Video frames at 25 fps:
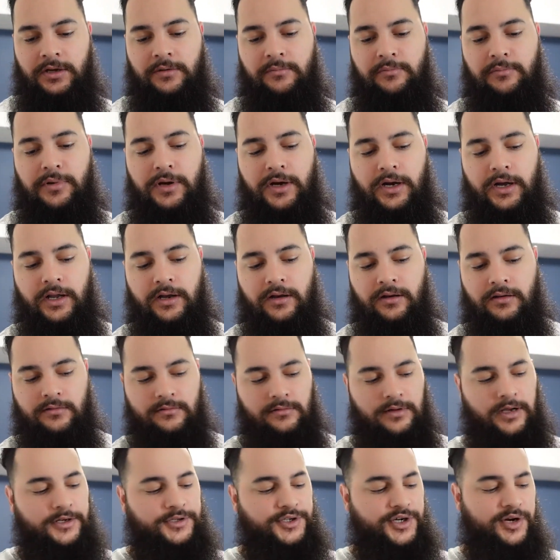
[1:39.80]

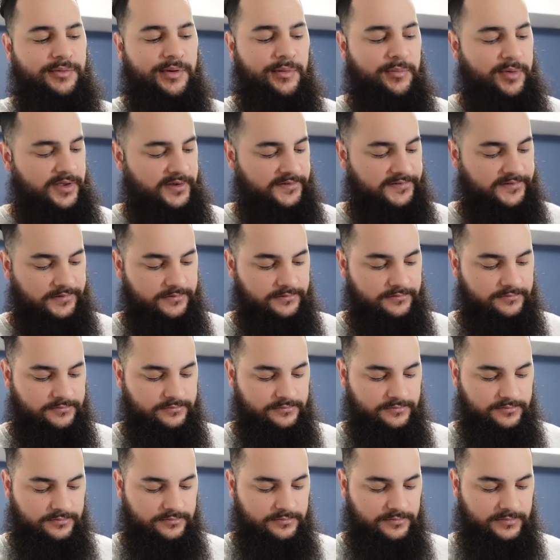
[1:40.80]
But I'll try my best,
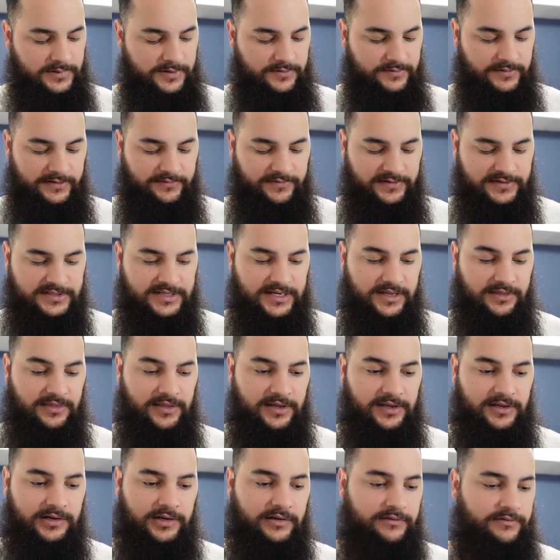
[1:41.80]
even if it's not
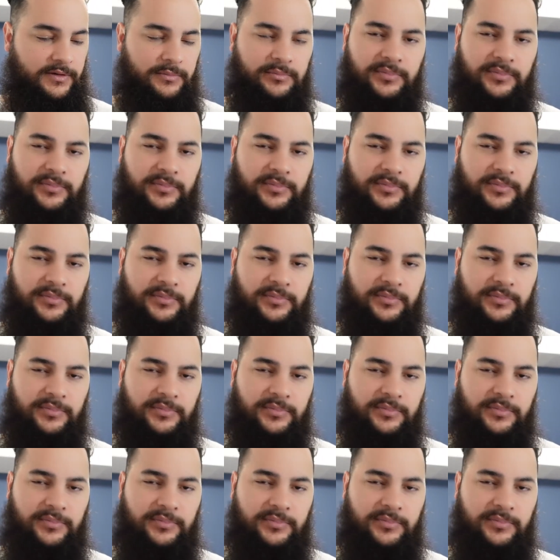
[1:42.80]
thick enough.